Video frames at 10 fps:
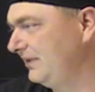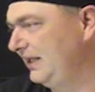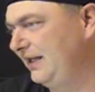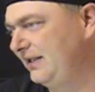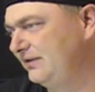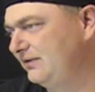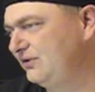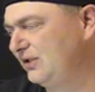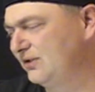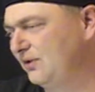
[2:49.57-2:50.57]
And
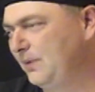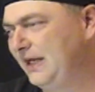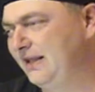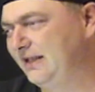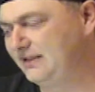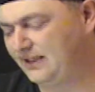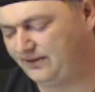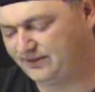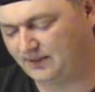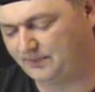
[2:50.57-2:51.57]
just the way they did
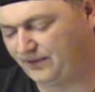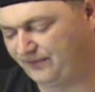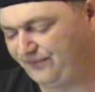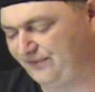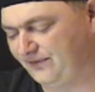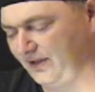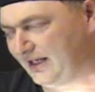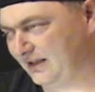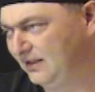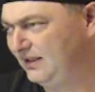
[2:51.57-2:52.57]
some of their,
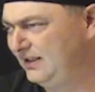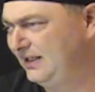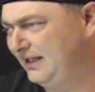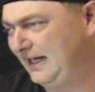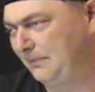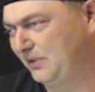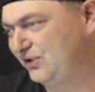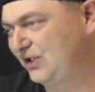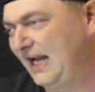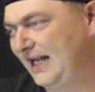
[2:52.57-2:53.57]
like, camera
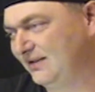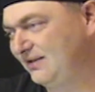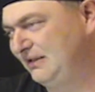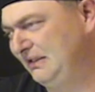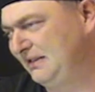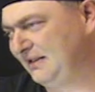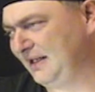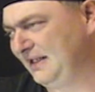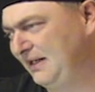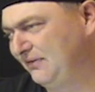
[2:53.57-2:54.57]
shots and
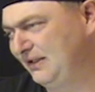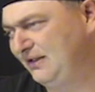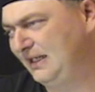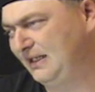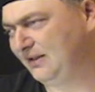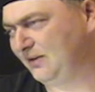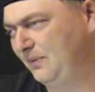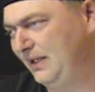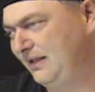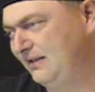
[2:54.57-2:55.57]
everything, and the
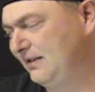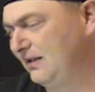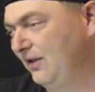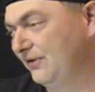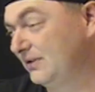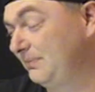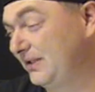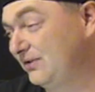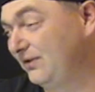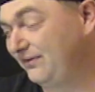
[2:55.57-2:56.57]
way they did all their
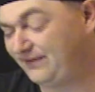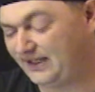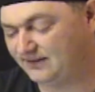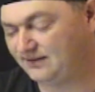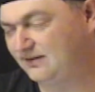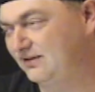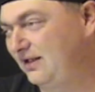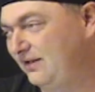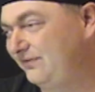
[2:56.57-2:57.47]
special effects and stuff.